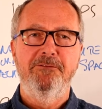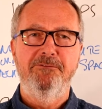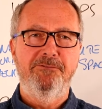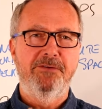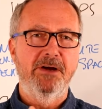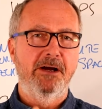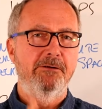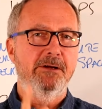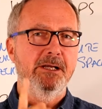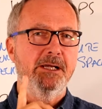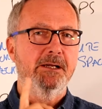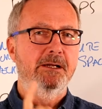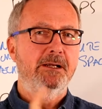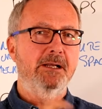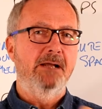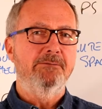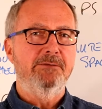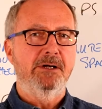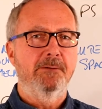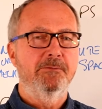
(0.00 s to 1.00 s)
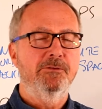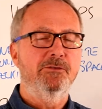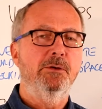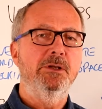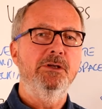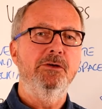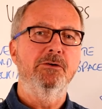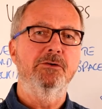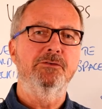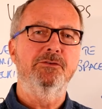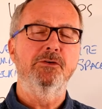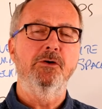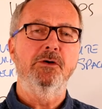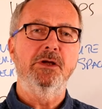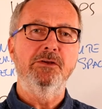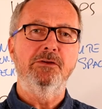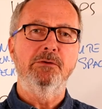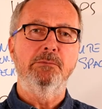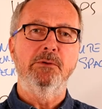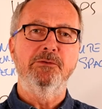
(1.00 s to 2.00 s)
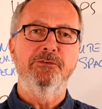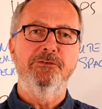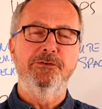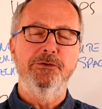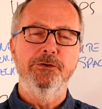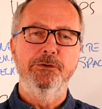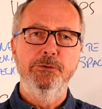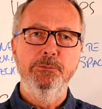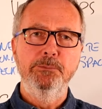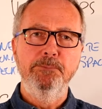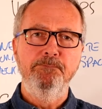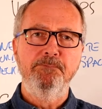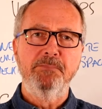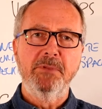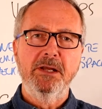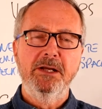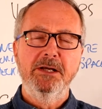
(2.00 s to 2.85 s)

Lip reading: Very clever. So when you're talking to him on Zoom,